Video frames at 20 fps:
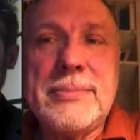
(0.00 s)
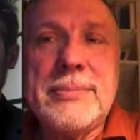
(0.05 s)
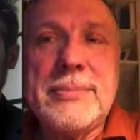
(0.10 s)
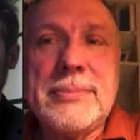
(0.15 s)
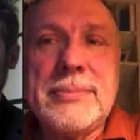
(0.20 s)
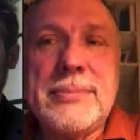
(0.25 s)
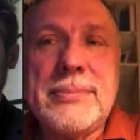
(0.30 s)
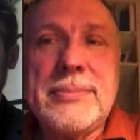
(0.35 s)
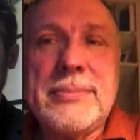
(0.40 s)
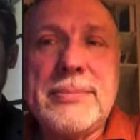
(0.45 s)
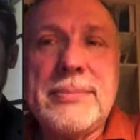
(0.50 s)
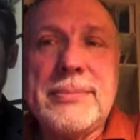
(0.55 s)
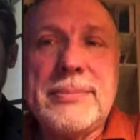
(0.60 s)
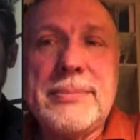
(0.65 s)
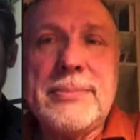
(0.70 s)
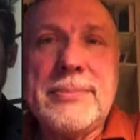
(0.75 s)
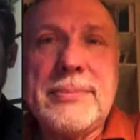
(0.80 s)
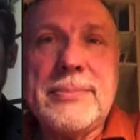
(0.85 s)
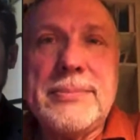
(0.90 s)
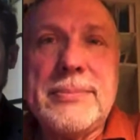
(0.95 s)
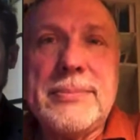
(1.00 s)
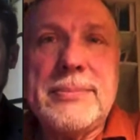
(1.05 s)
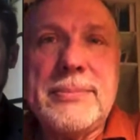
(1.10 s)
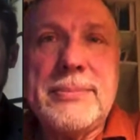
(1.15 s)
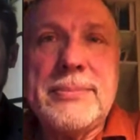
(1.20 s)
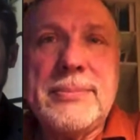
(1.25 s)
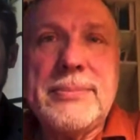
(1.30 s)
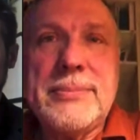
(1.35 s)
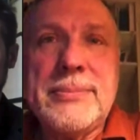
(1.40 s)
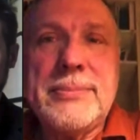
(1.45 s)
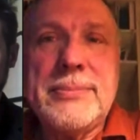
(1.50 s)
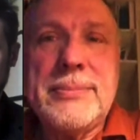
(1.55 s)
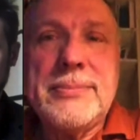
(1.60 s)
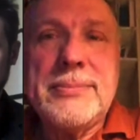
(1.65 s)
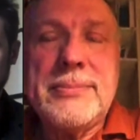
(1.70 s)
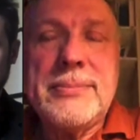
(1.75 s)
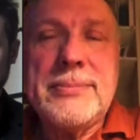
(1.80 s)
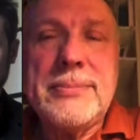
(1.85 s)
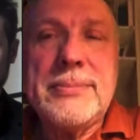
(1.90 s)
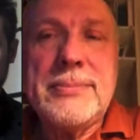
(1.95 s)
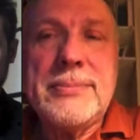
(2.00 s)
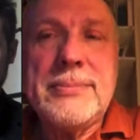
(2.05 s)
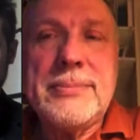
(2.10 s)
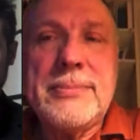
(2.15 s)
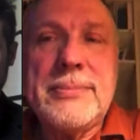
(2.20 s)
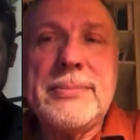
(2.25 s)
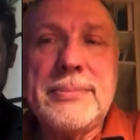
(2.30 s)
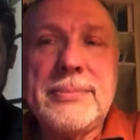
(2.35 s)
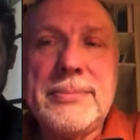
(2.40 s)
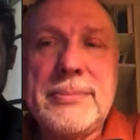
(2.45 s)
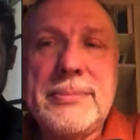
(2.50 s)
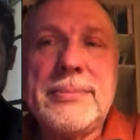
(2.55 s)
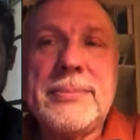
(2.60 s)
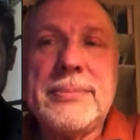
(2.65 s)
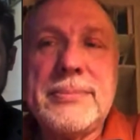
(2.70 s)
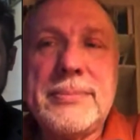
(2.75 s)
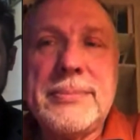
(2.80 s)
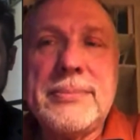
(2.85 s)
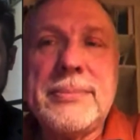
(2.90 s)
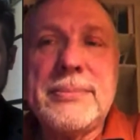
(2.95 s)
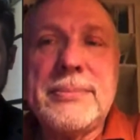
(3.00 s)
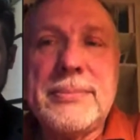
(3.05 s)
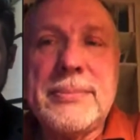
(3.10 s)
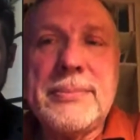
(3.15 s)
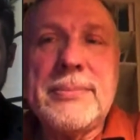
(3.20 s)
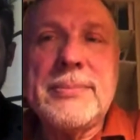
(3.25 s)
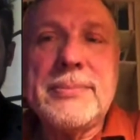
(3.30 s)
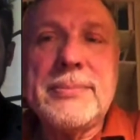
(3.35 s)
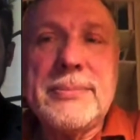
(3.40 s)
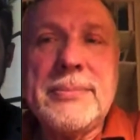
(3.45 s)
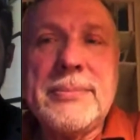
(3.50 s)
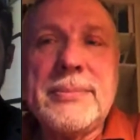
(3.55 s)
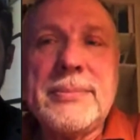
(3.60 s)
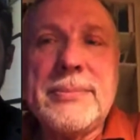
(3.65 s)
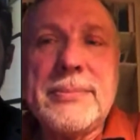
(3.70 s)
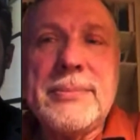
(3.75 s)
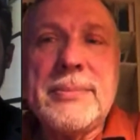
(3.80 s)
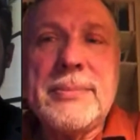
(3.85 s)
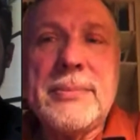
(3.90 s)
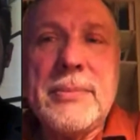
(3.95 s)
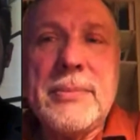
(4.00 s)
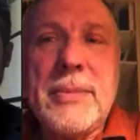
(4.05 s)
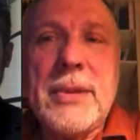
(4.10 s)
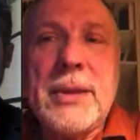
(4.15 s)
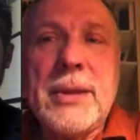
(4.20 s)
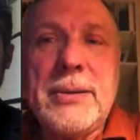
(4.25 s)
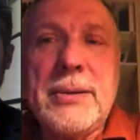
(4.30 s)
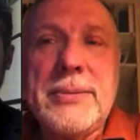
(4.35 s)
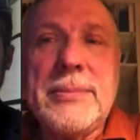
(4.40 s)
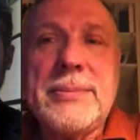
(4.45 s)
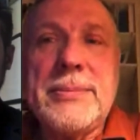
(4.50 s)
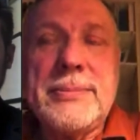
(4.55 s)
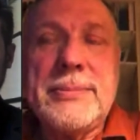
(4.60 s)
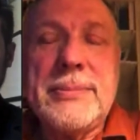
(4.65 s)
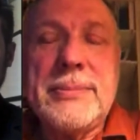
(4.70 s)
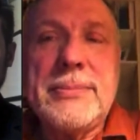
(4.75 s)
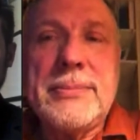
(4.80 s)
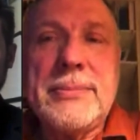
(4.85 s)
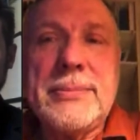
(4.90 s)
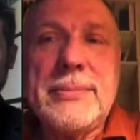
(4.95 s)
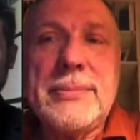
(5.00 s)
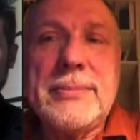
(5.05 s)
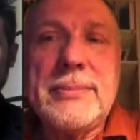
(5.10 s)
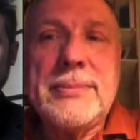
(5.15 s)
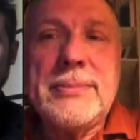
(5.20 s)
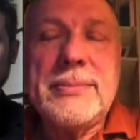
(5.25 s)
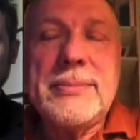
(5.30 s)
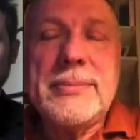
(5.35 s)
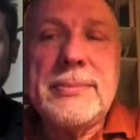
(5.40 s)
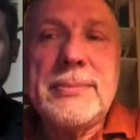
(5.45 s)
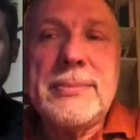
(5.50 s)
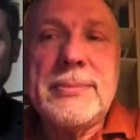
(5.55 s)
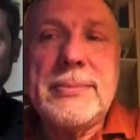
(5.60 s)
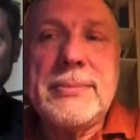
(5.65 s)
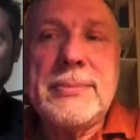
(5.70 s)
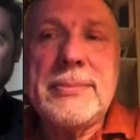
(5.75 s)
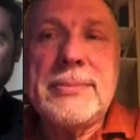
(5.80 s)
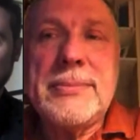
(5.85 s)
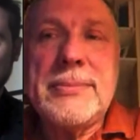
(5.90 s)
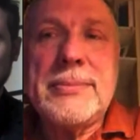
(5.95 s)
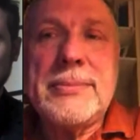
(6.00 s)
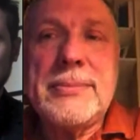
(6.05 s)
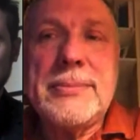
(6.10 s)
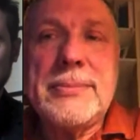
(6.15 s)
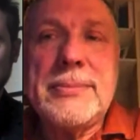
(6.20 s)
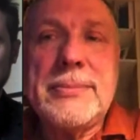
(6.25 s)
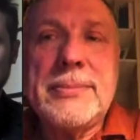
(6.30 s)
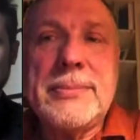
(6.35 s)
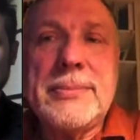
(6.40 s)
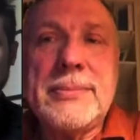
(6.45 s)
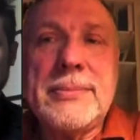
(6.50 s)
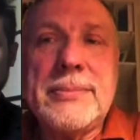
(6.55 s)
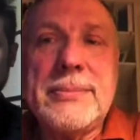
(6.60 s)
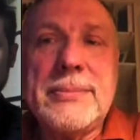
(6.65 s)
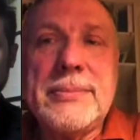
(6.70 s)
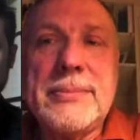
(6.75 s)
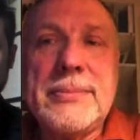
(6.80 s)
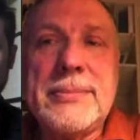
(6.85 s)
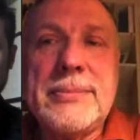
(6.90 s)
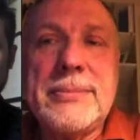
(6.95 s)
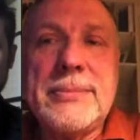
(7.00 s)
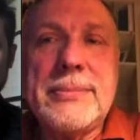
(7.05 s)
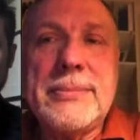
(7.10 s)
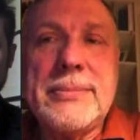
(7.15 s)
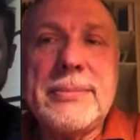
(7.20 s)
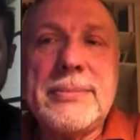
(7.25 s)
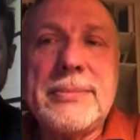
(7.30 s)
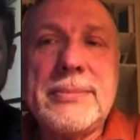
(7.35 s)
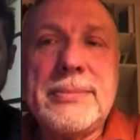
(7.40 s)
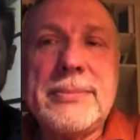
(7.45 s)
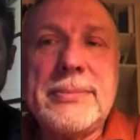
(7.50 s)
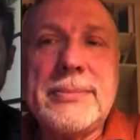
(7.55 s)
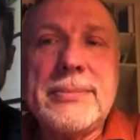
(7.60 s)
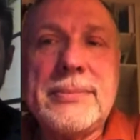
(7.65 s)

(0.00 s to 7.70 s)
This person isn't speaking.